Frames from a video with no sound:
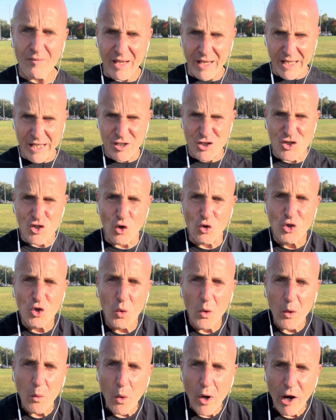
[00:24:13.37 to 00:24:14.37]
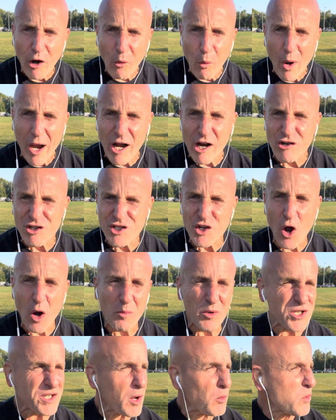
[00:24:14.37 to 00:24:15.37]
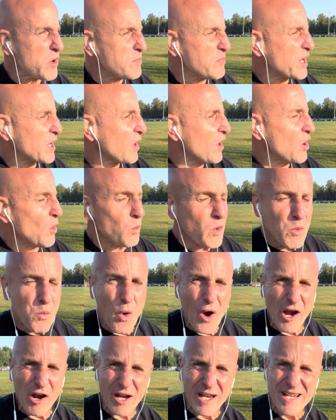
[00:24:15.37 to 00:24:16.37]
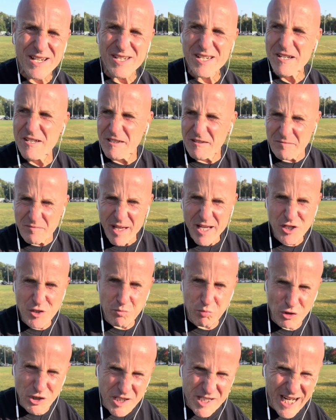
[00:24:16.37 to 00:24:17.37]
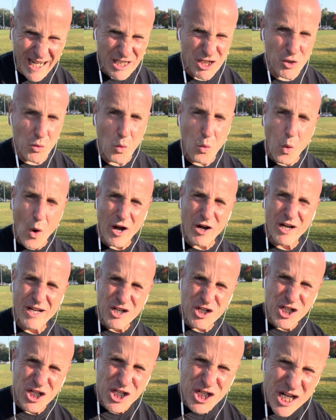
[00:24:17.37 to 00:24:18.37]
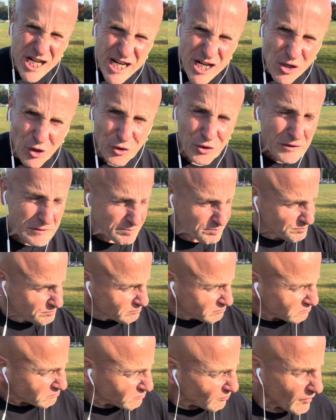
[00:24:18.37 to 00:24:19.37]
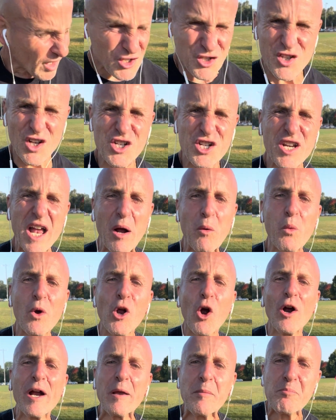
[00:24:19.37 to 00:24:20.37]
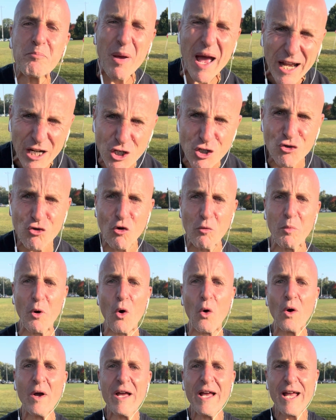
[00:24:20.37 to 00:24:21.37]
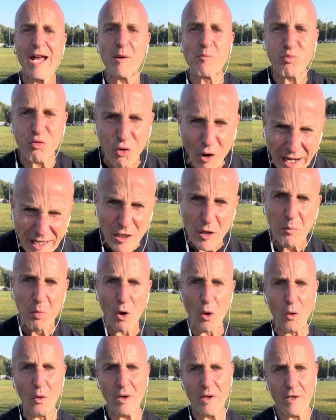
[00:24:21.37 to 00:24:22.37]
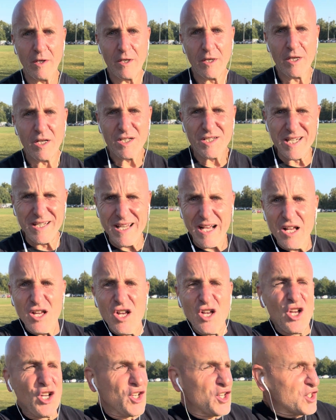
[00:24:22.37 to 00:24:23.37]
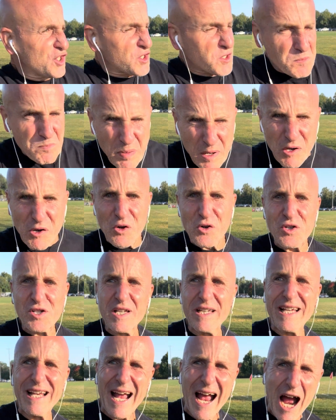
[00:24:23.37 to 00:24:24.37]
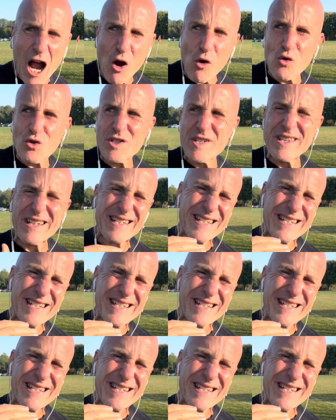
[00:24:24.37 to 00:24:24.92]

And in so doing, we wear his armors, that we wear his protection, we wear his shield, such that we are impenetrable, impregnable to the spears and the arrows and the